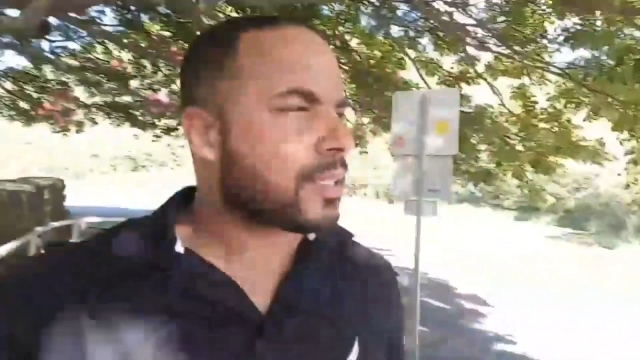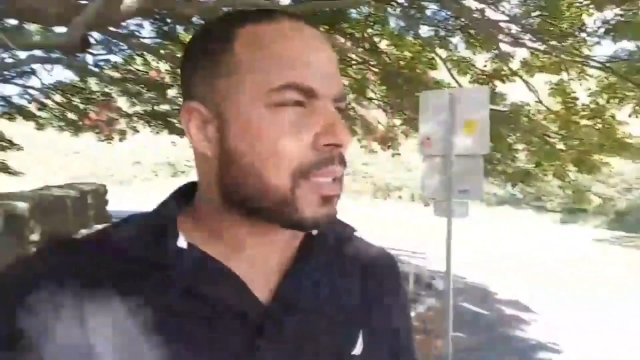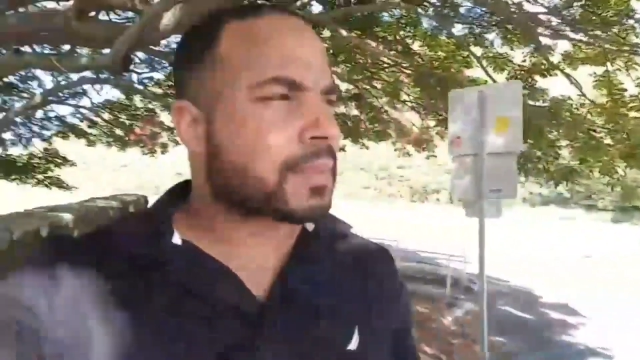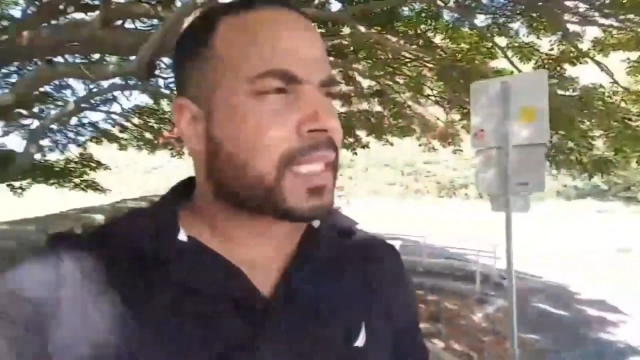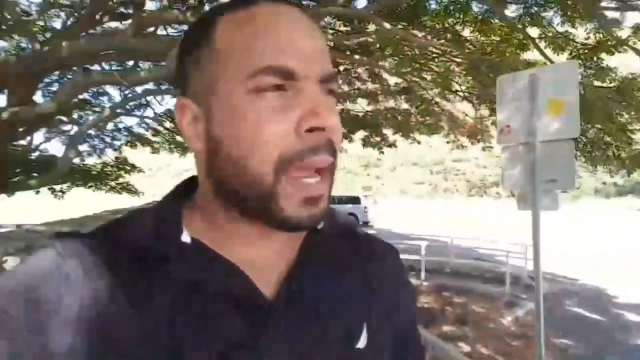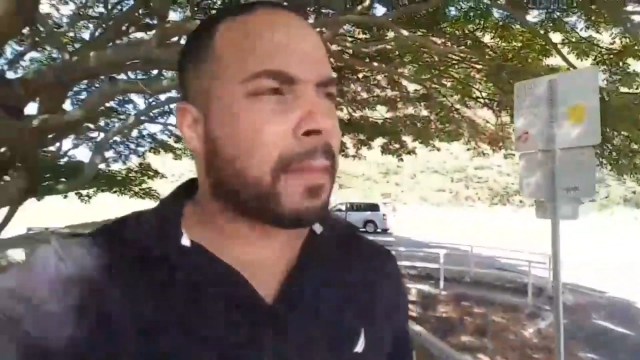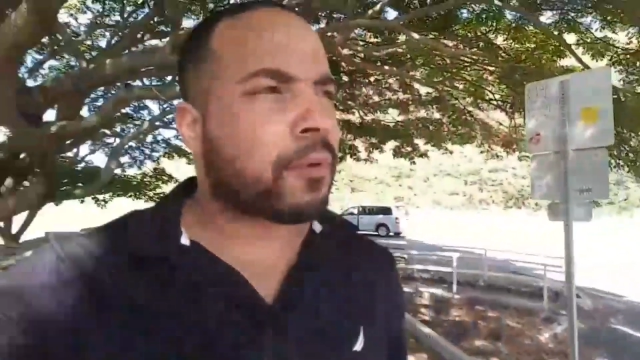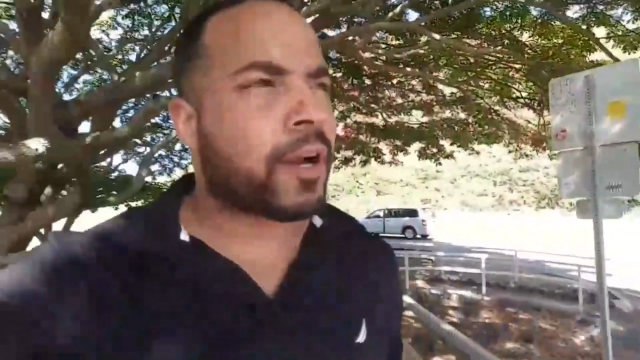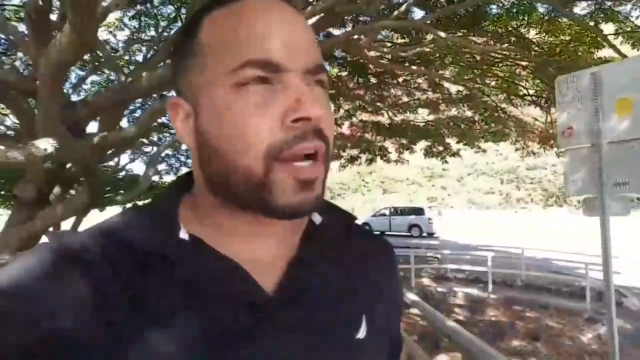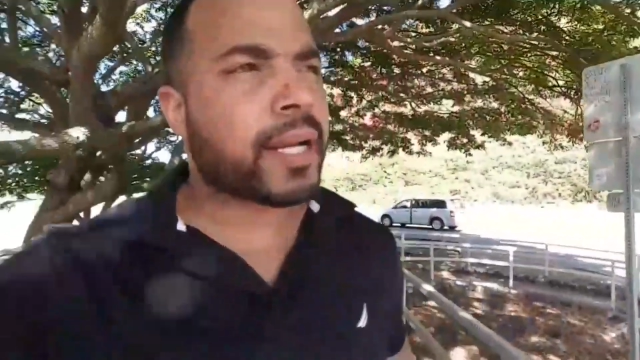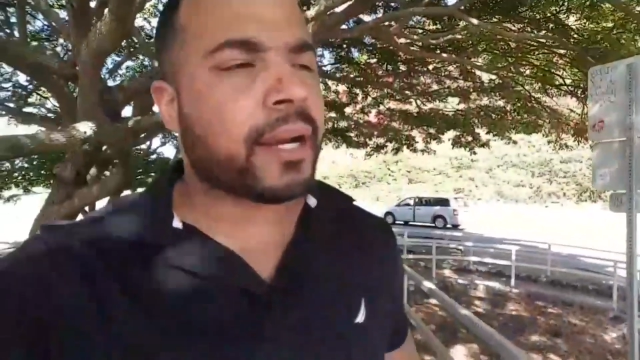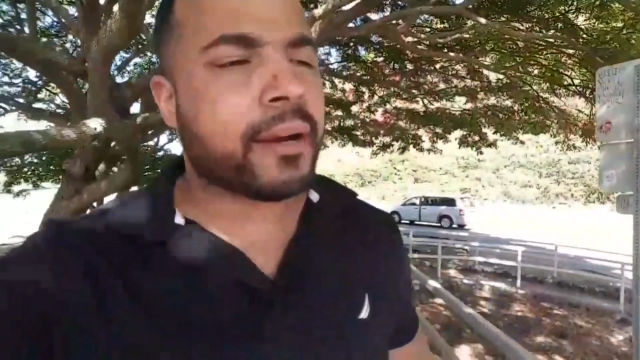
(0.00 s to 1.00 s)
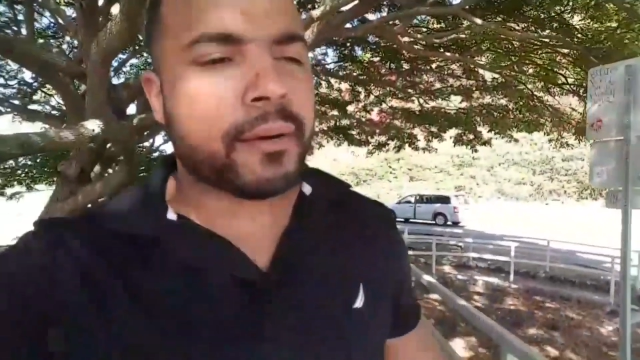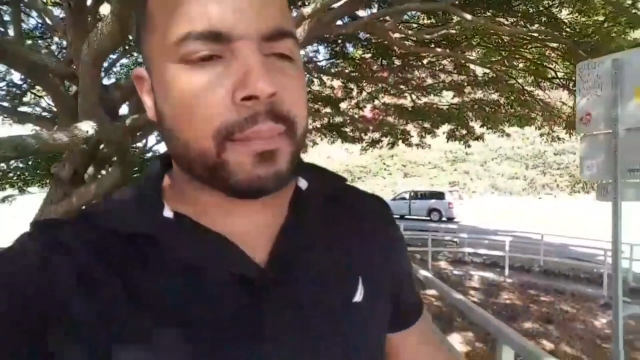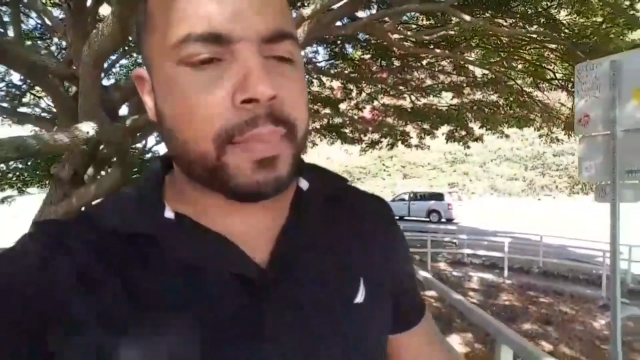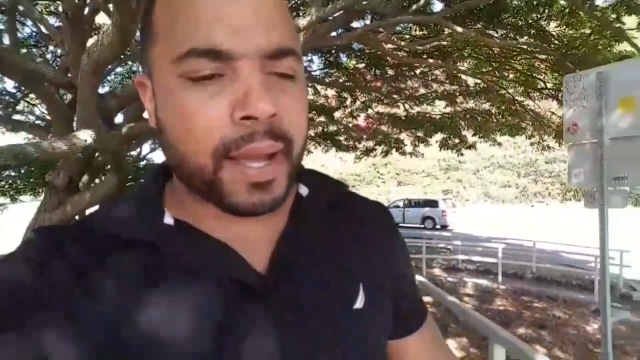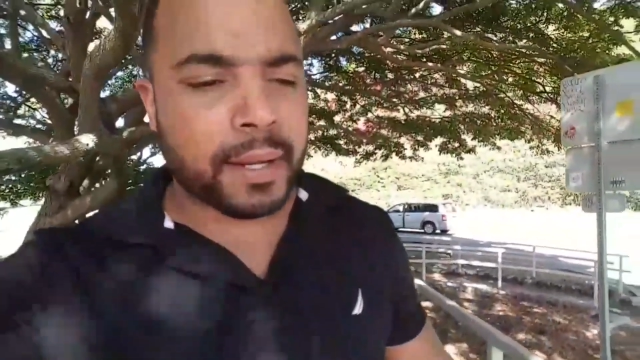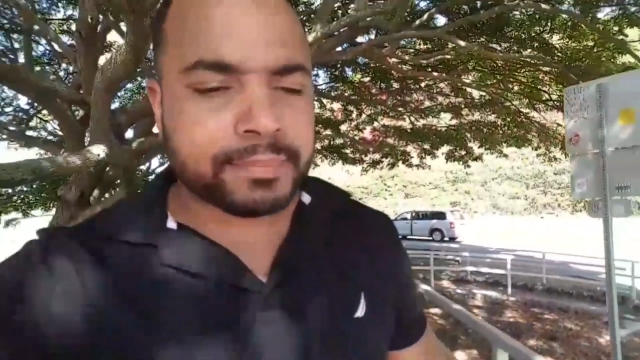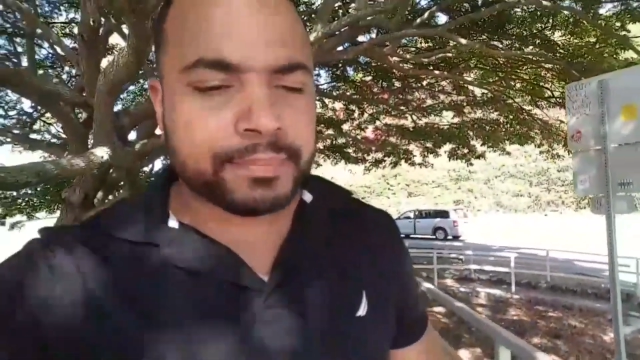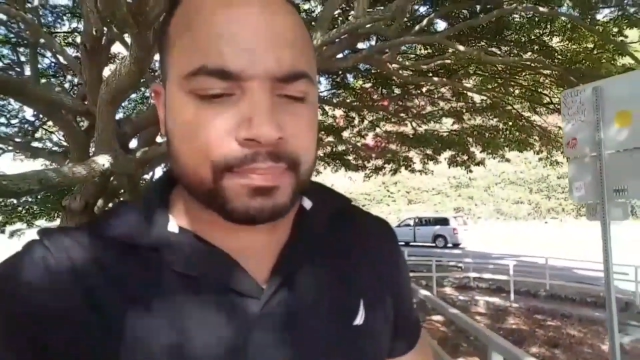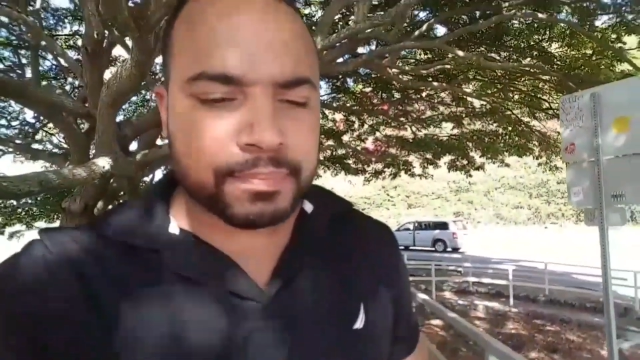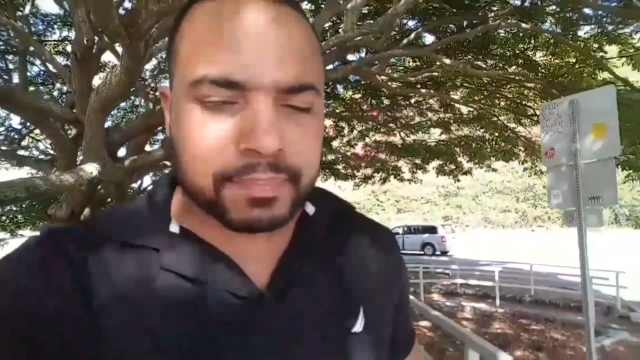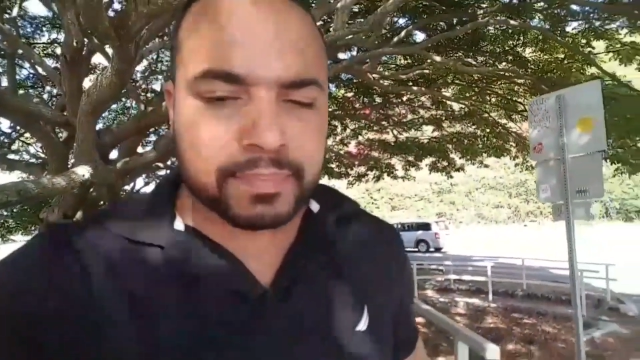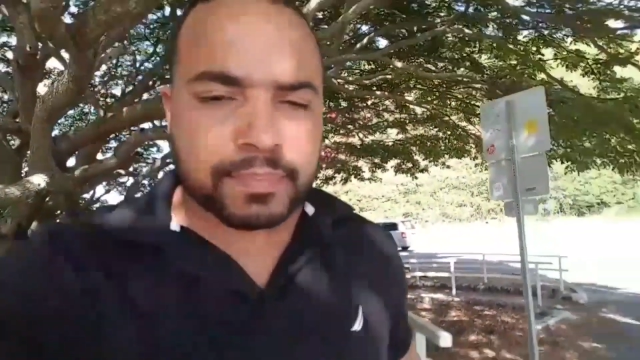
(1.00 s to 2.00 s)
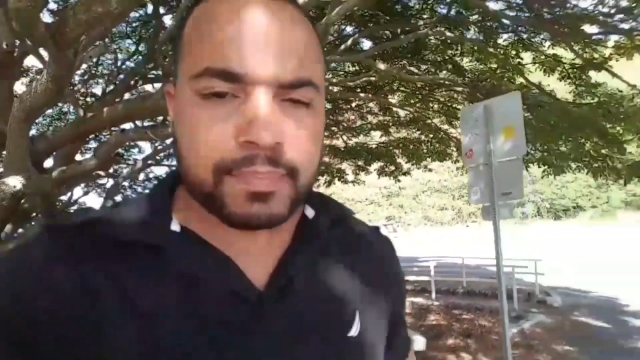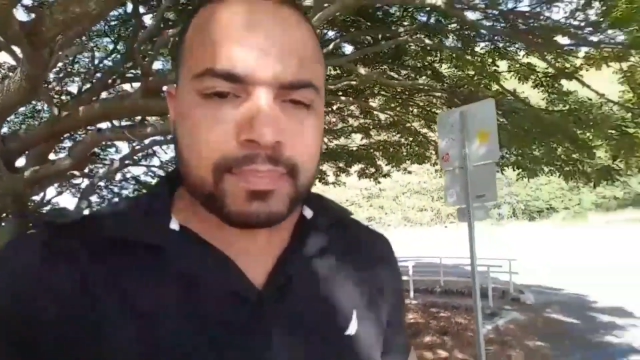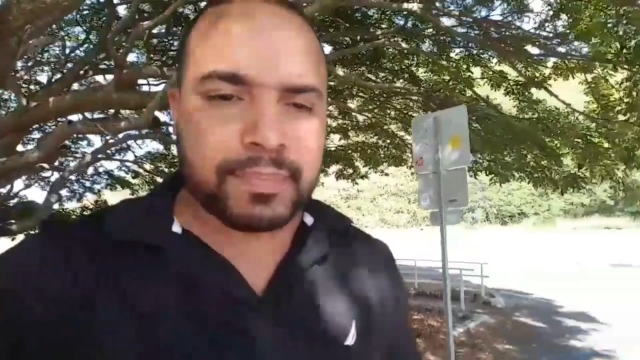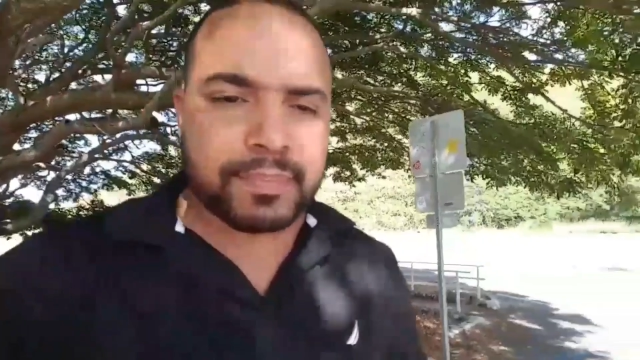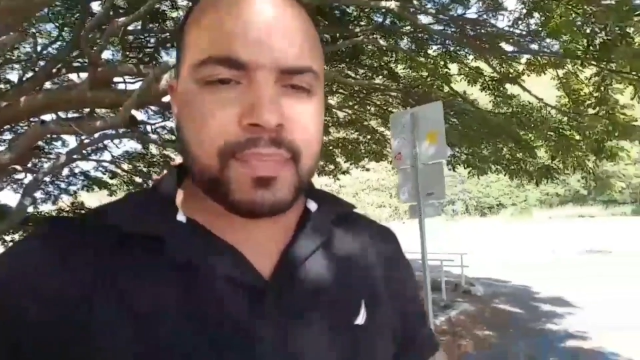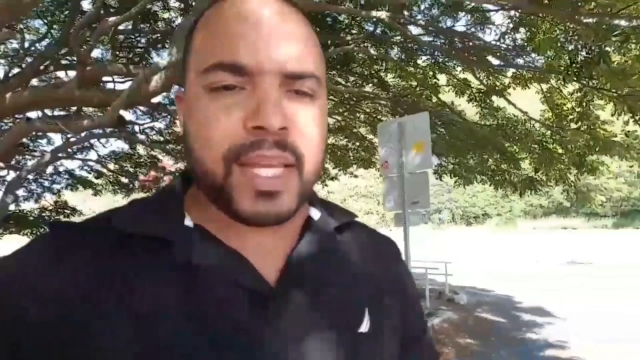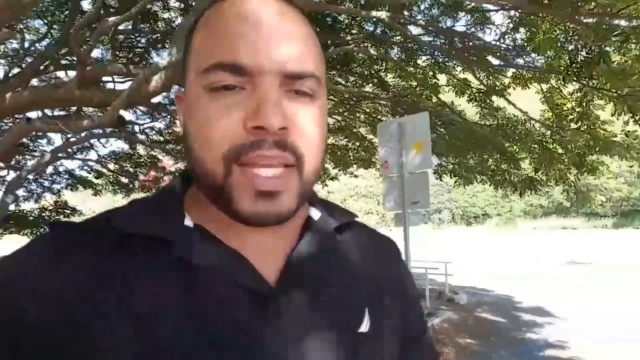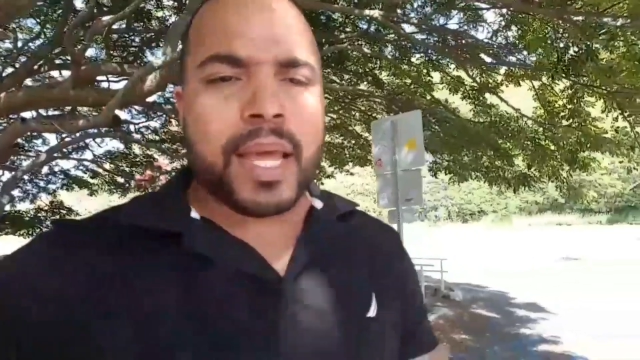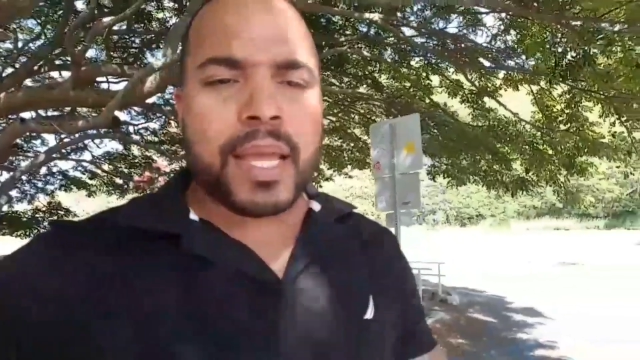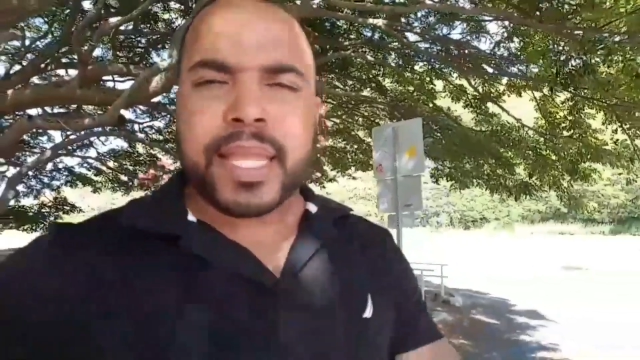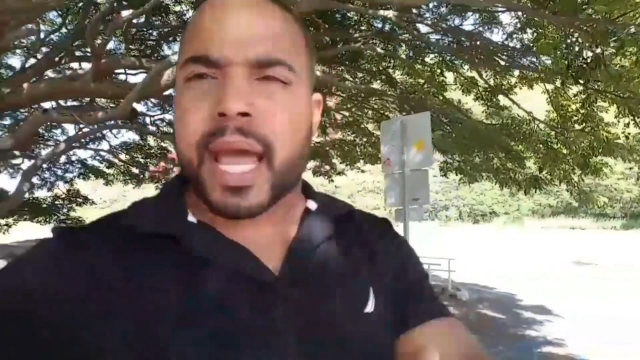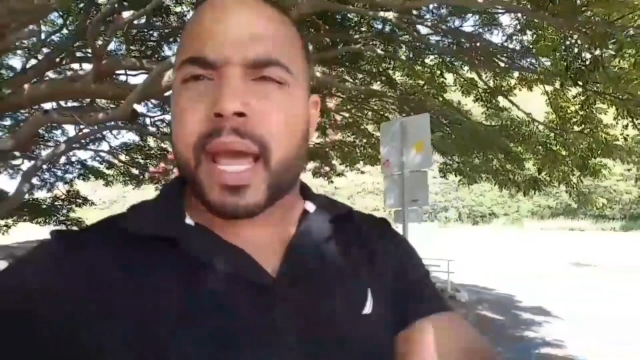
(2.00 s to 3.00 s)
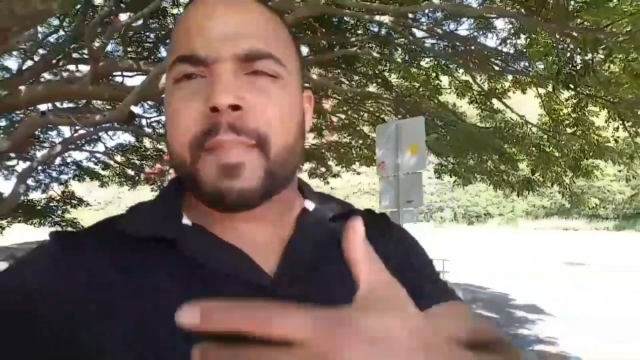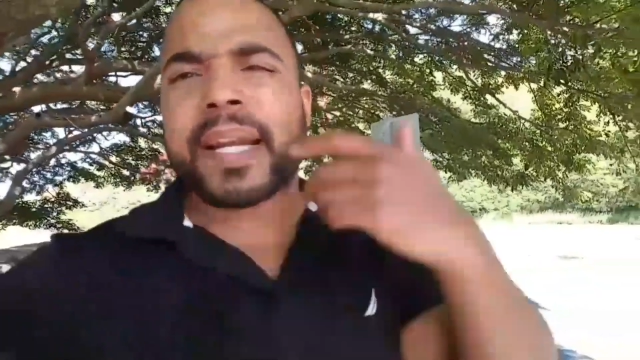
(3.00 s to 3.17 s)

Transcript: sometime around there. But yeah,